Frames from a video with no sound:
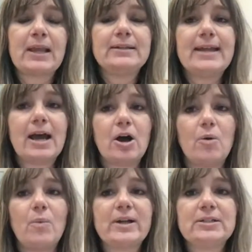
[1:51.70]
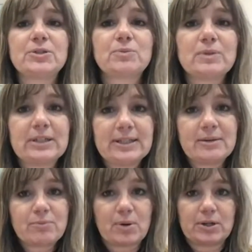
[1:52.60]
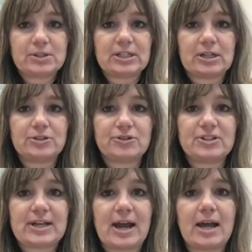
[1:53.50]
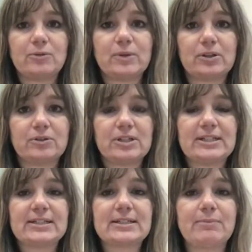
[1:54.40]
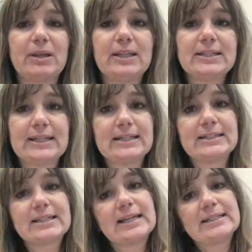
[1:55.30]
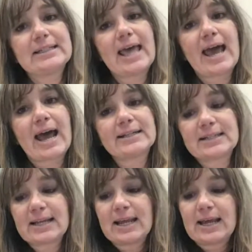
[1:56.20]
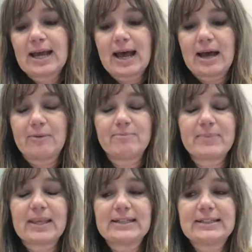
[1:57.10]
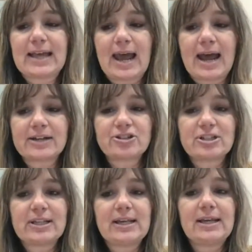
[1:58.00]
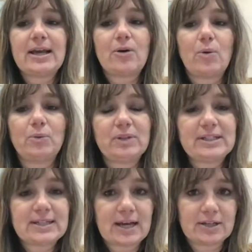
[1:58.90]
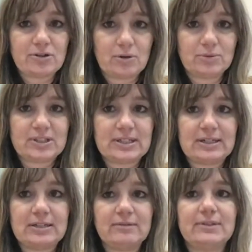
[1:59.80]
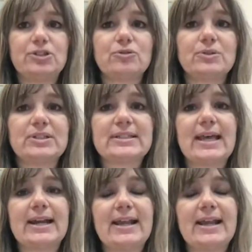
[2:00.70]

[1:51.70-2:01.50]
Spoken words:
Now, what is really important to understand with learning disabilities is that it's actually only diagnosed in individuals that